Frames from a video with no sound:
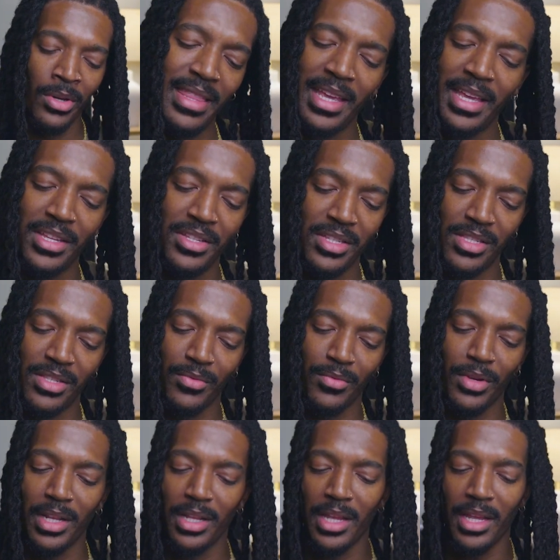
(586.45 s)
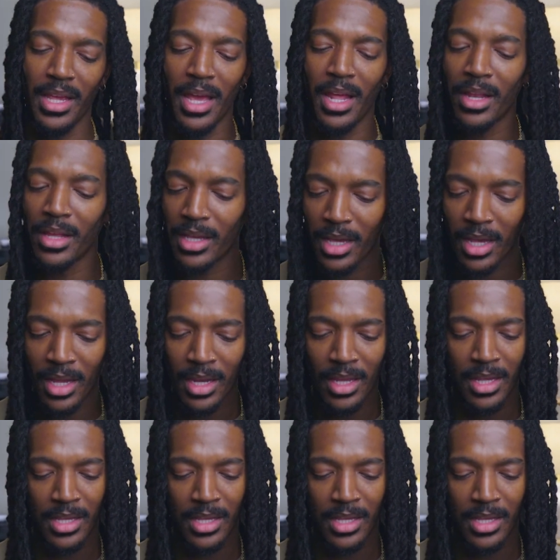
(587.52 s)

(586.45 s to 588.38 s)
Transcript: I think it's just a really elegant